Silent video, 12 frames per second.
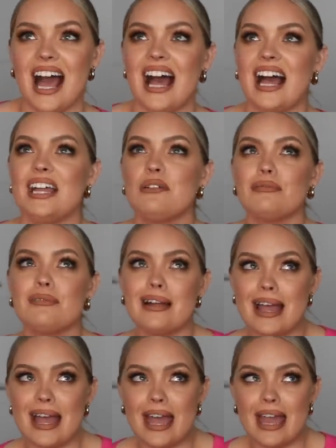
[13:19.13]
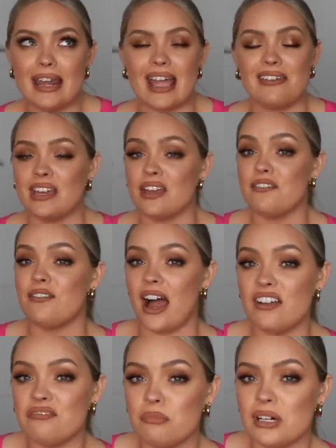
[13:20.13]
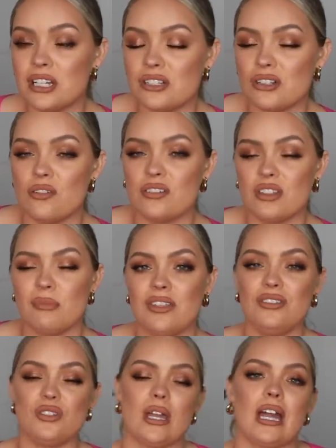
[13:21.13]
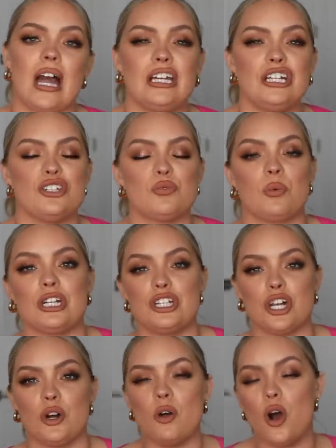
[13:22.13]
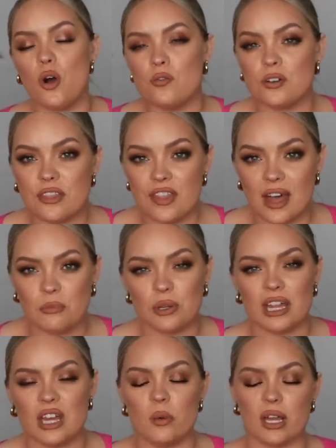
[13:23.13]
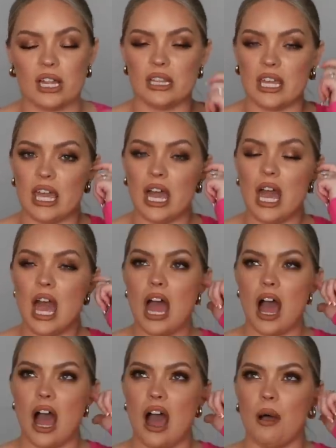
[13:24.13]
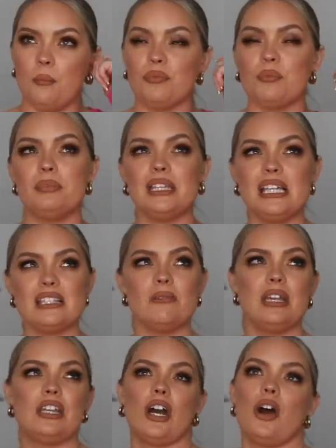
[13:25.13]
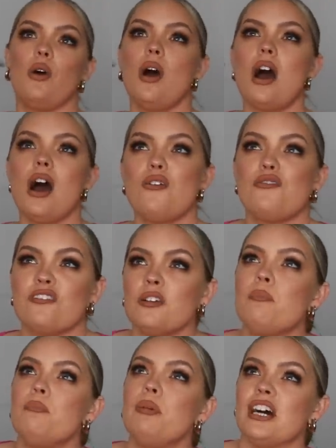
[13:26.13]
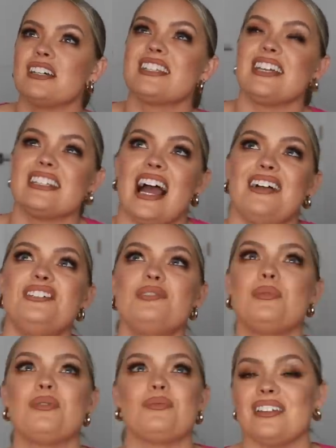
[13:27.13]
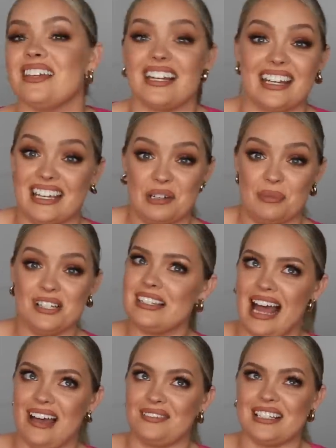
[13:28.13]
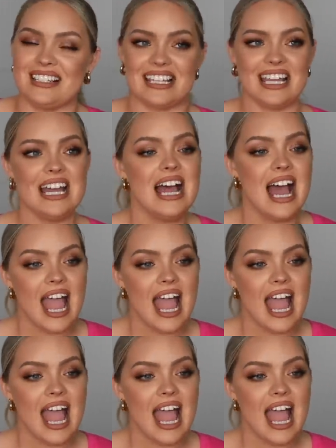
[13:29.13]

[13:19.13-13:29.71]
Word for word: I read, I think, five books over the month, so I kind of just wanted to go over them really quickly. Um, please let me know for books because I've just been really getting into books, obviously.